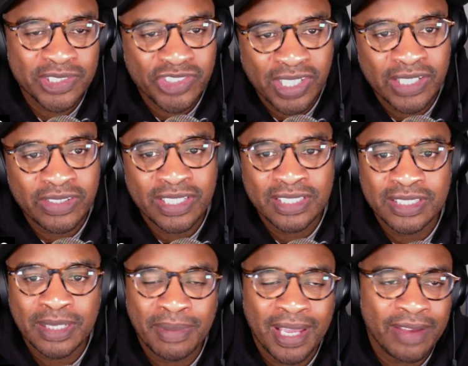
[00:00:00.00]
Chandler ended
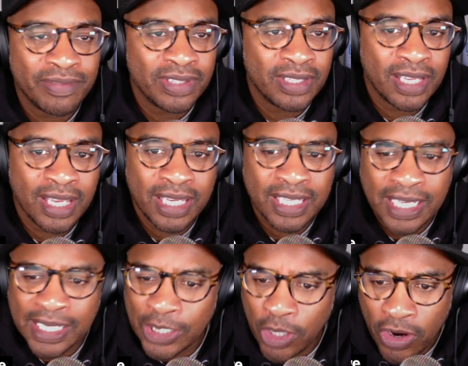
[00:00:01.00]
up having a
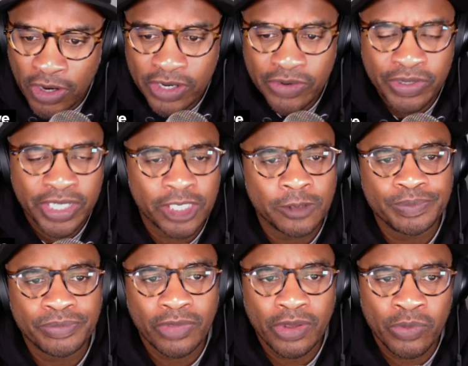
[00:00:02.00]
long career,
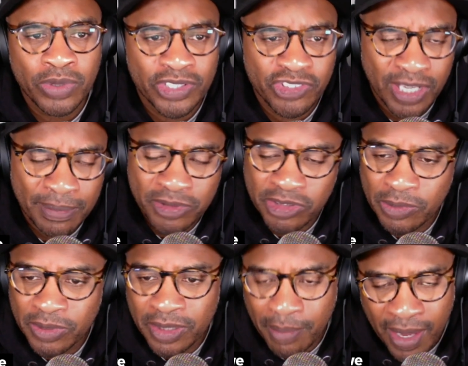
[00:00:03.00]
won a championship
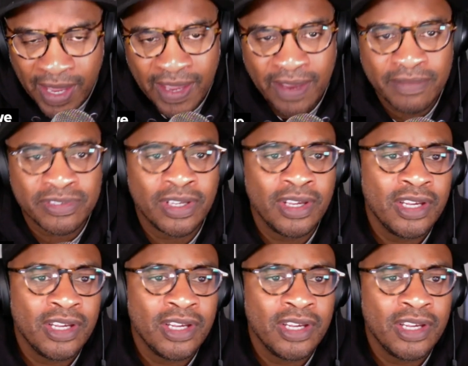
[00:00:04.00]
with the Mavs,